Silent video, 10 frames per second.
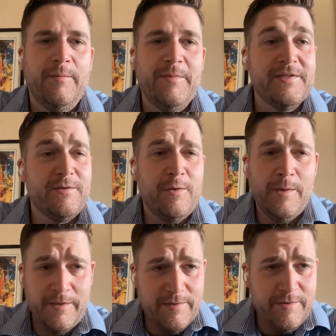Is it too
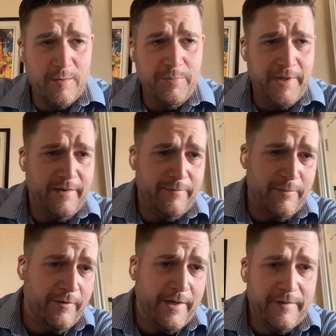late to start planning for
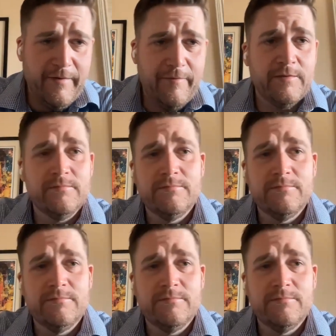GridEx 7?